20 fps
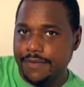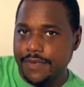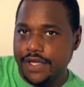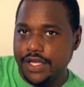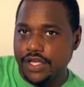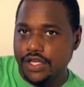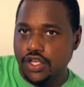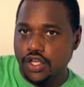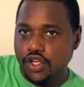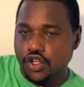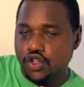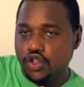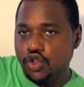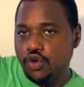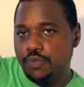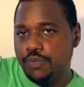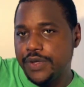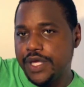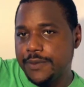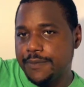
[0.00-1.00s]
I mean?
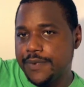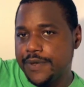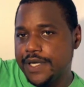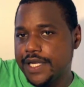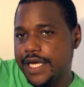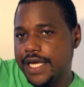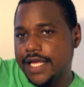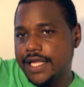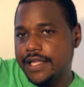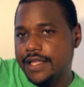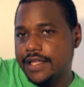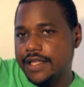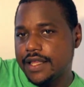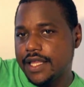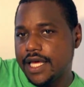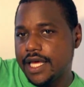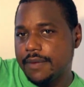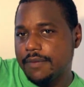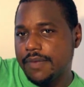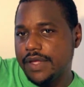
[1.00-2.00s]
You peeping that,
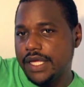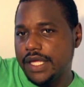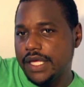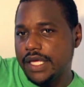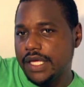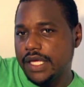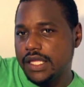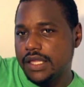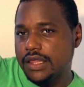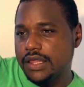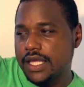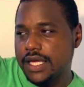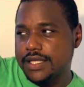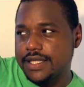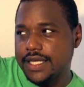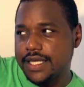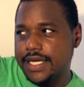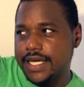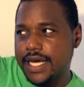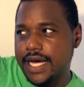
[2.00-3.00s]
know what I mean, that
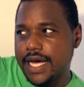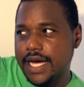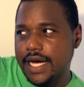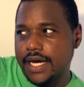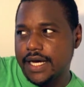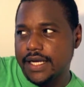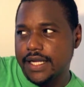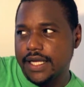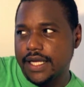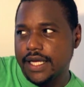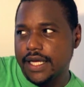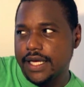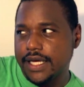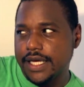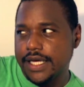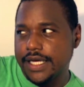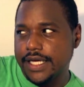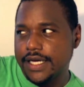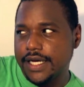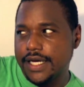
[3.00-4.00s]
they got
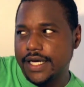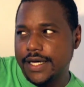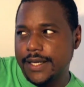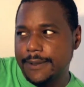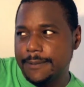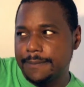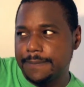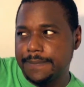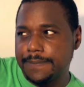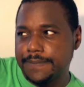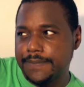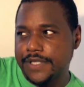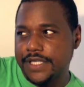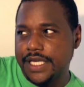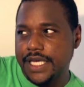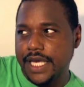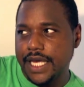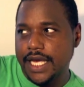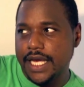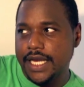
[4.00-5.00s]
a
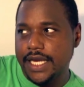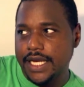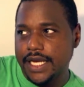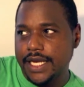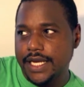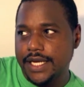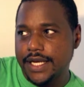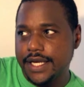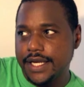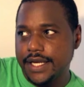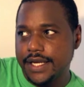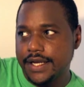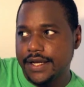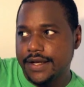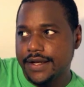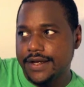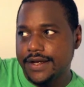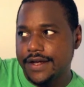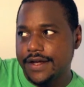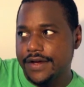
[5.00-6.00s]
cannon
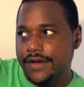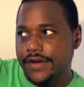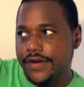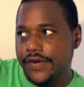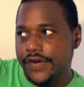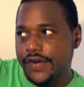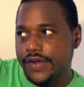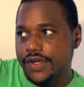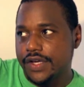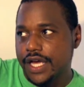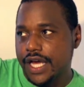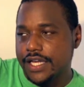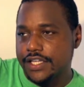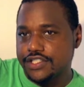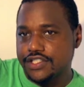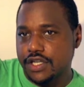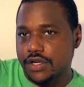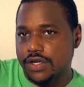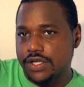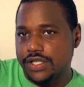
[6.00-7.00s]
at a
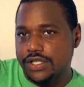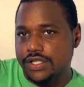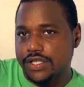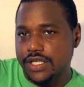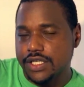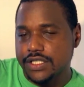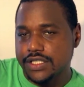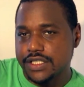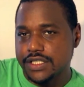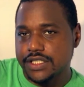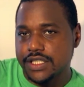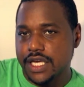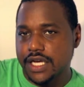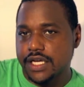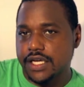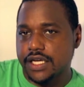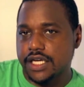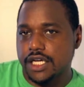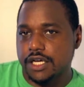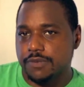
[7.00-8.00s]
certain distance
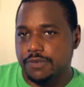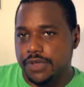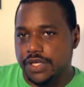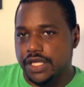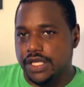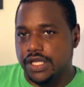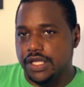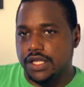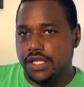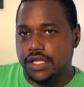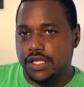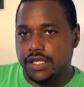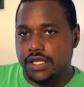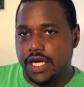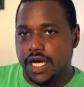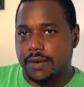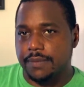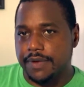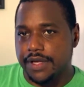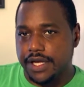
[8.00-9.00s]
that could be, know
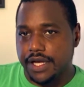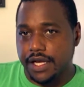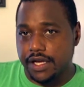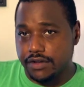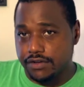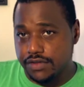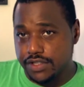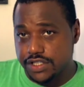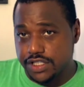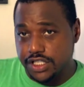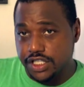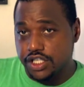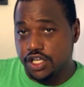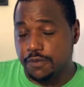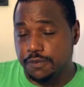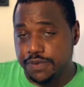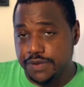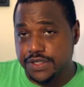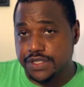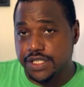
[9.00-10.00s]
what I mean, hindrance to your
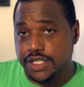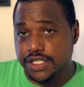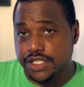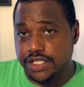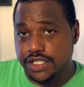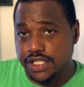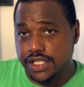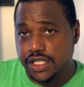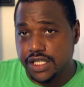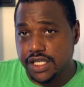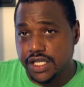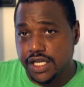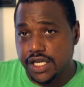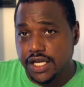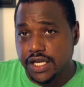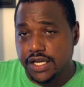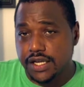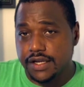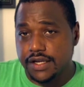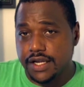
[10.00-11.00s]
position.
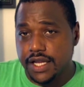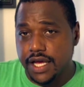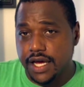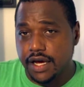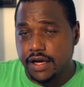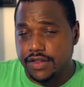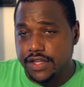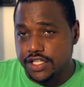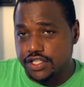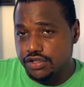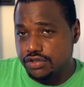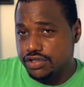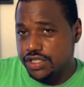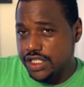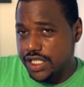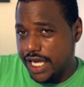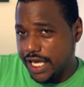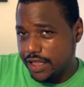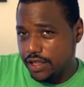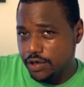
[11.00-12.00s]
Now that you've
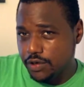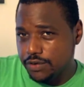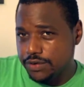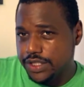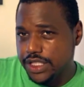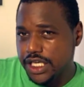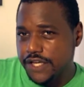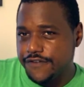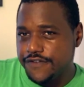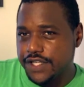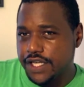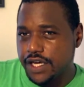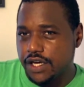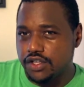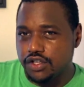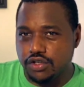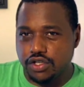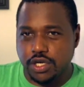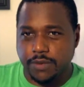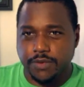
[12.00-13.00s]
seen that little detail,
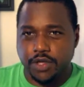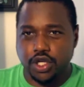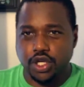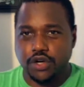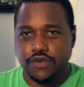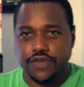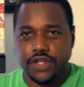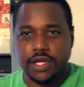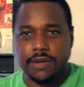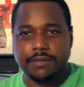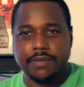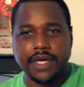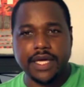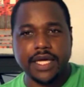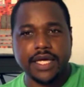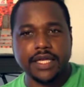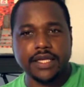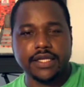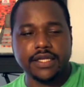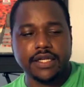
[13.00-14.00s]
you can maneuver your
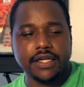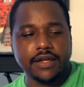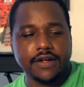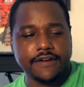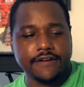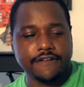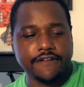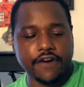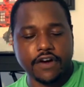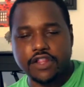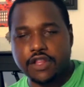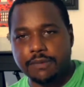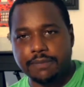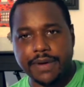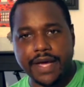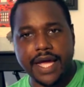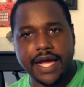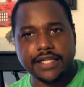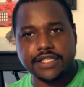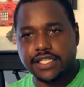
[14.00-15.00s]
man further
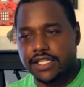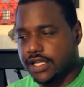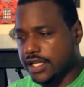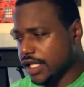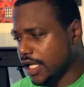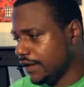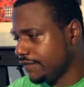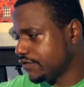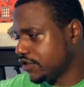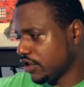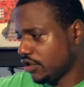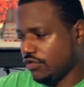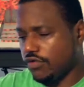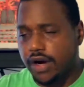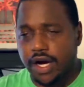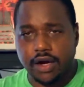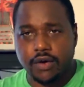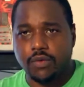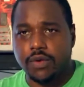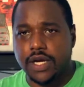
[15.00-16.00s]
back to the left, to the
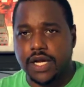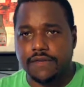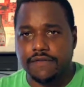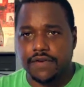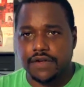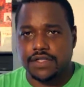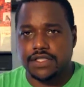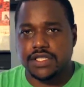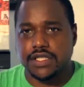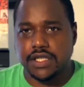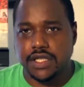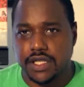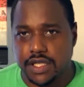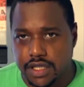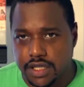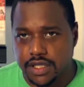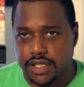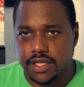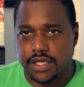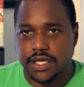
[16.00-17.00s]
right, whatever,
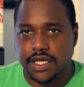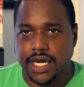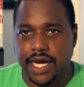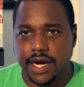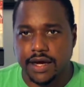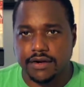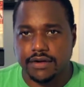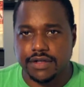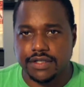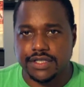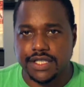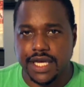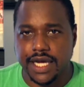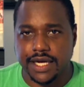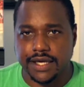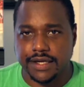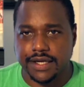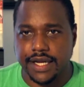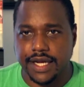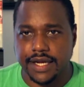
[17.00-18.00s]
to
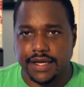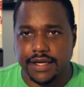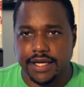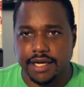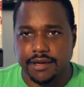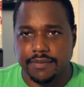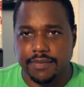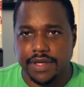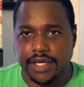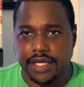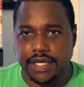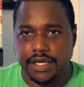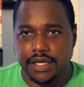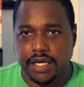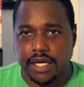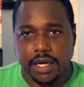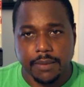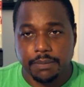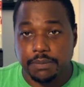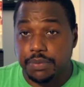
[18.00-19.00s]
counterattack that, you know what I mean?
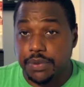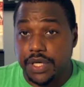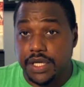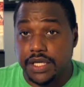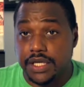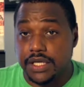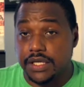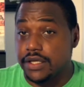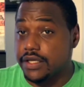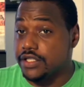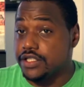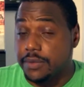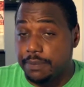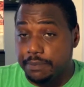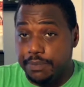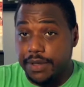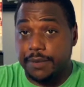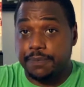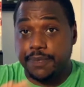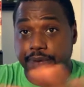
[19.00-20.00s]
But it's a
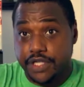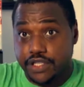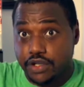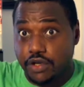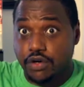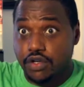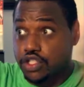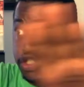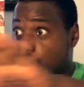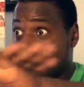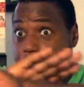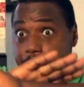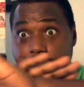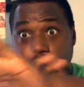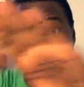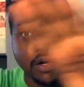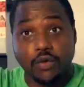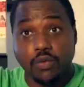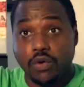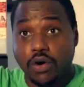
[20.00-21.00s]
big picture going, there's a
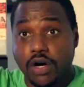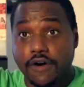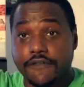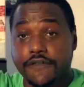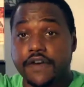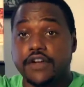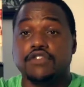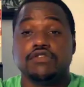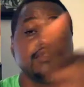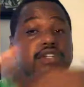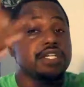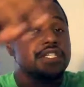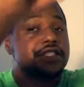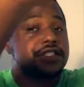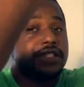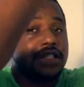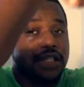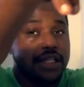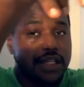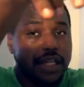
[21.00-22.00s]
big warfare. You just
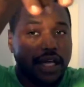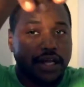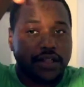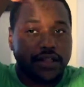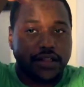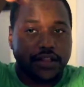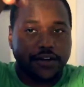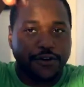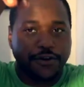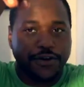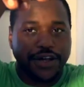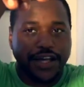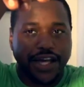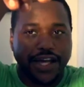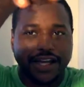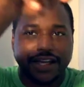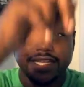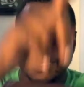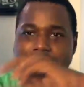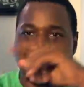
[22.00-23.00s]
seen that little
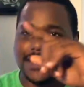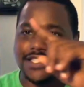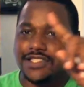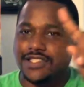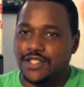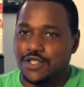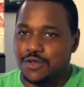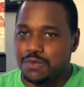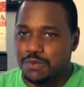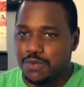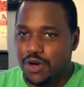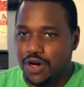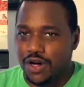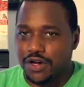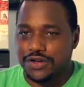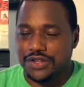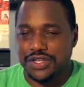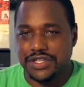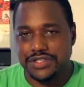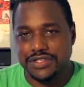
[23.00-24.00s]
cannon. That's the
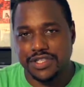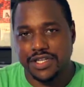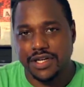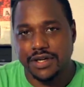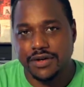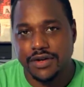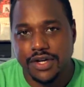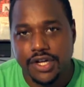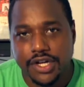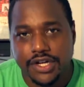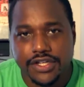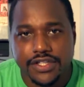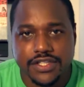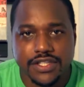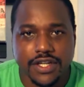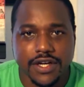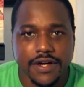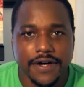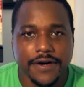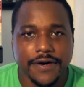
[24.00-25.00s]
small detail.
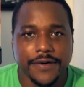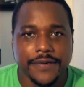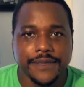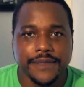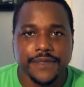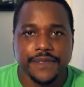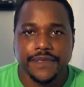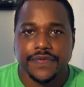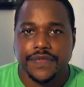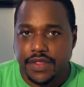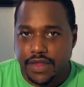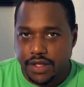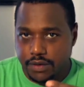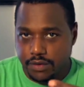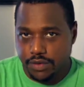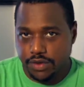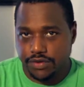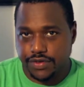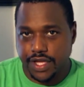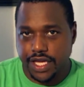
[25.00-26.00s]
So
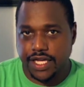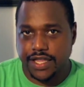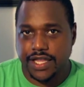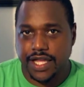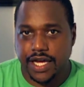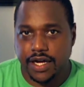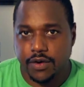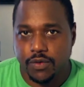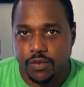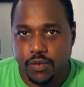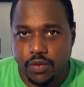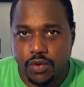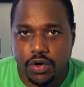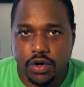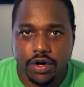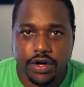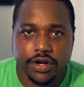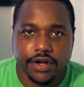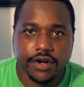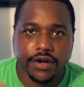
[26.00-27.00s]
when you think like a
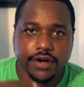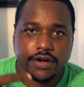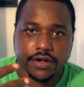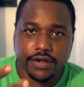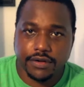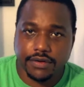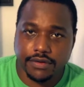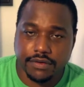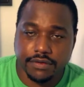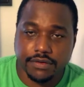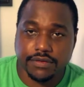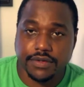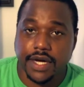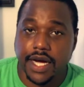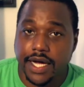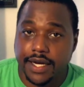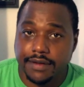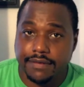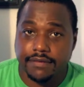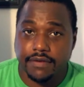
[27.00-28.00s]
warrior, you
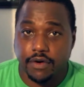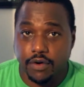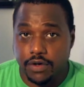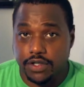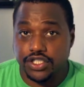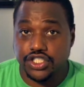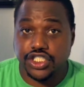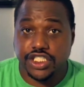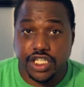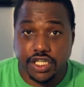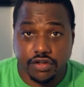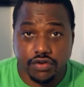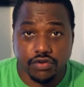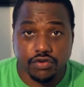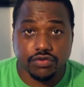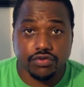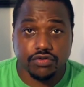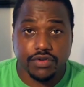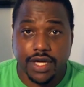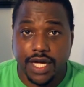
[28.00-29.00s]
gotta, or a
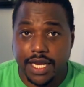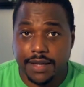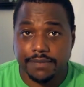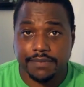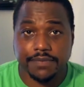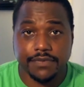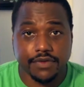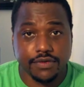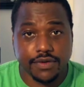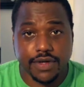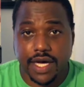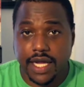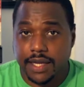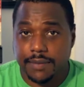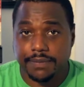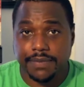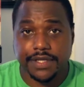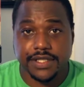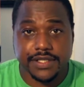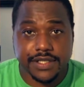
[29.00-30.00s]
general, you gotta
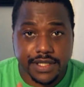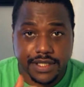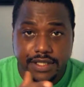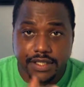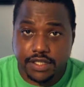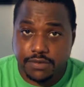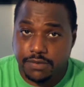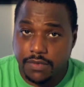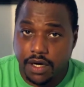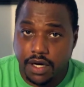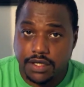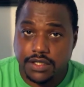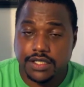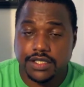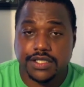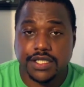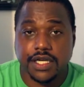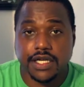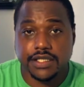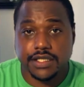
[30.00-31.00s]
be seeing the small
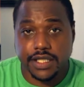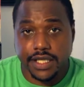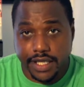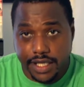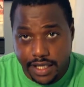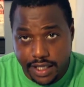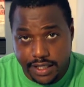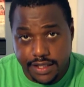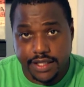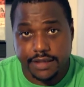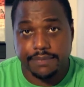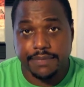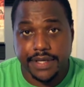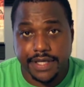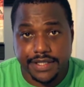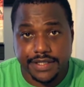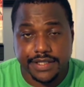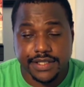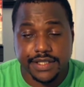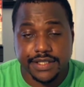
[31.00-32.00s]
details and the
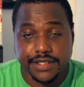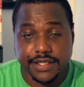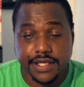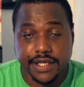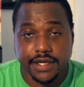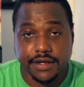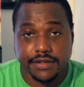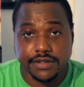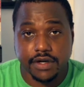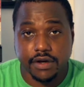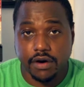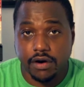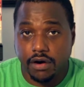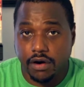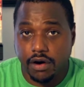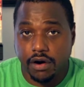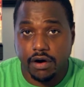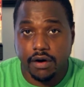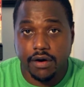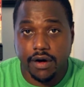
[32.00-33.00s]
big details
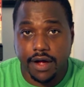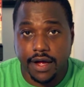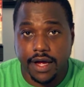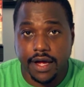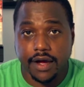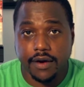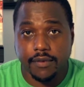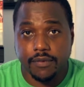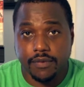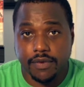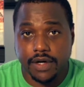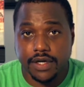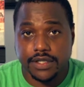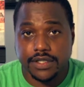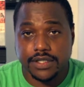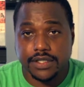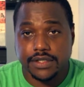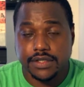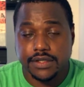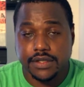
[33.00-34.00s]
all at
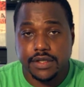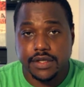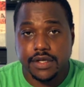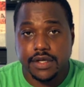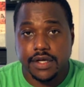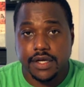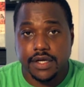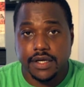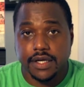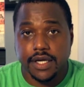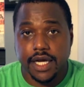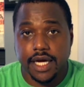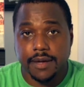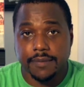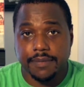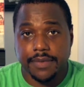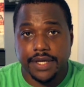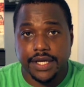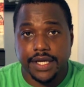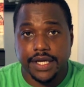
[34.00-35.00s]
once. Know what I
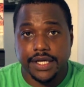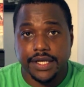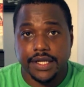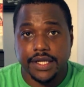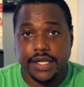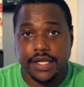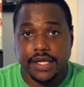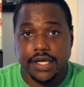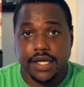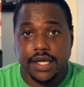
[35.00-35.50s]
mean?